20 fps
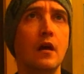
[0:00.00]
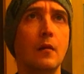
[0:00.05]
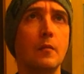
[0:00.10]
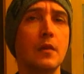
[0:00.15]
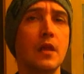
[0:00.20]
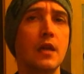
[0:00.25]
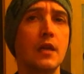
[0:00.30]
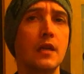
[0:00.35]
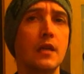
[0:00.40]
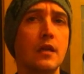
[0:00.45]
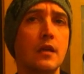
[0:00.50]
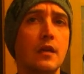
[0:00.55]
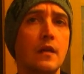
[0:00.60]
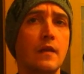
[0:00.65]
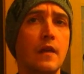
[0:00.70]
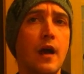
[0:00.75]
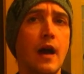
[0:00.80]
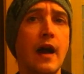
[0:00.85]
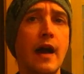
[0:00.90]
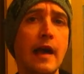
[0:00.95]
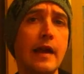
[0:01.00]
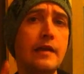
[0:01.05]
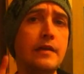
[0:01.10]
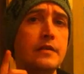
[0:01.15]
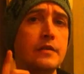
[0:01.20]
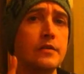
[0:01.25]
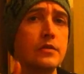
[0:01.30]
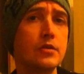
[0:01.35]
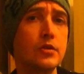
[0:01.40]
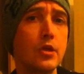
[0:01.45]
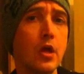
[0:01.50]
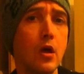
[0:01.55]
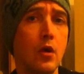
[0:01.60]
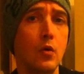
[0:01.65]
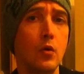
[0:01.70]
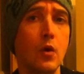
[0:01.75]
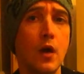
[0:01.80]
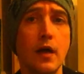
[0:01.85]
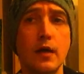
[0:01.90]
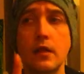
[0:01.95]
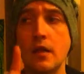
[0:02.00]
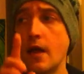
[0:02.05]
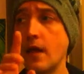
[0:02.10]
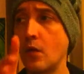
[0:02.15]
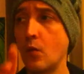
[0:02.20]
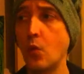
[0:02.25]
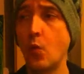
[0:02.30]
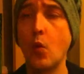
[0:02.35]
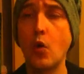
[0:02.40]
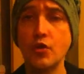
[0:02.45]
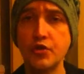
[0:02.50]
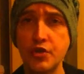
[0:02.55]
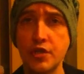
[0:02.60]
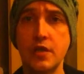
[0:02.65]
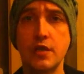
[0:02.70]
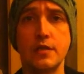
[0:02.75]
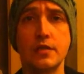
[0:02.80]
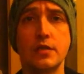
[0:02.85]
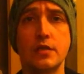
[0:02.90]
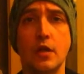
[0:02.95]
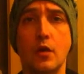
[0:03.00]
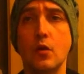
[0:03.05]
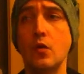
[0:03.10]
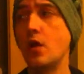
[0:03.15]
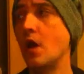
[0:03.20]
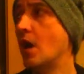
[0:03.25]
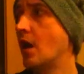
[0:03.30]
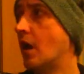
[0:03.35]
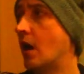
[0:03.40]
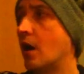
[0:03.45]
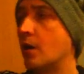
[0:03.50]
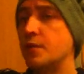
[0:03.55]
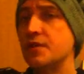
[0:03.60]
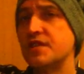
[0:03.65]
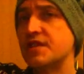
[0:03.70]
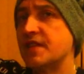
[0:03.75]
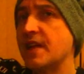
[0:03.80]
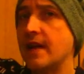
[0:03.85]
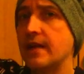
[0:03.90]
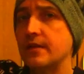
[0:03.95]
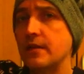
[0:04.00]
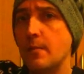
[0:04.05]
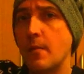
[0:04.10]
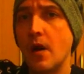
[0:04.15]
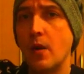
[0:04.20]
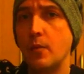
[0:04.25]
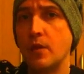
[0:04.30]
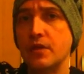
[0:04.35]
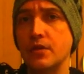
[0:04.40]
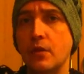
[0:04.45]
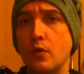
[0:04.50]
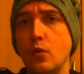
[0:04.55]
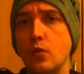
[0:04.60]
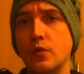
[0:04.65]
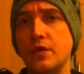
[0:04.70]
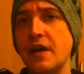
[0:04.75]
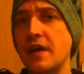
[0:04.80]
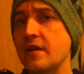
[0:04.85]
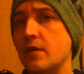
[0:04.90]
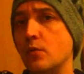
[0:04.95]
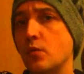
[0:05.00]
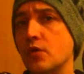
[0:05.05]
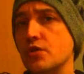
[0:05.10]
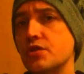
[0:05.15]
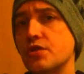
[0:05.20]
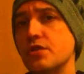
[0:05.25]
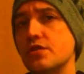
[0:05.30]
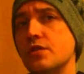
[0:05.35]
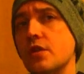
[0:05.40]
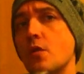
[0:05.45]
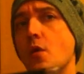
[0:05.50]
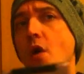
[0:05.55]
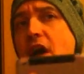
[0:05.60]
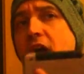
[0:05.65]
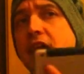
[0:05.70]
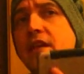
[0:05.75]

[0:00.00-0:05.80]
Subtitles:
I'm like, I hate snow. I like watching snow. I would stand at my window all day and watch the snow.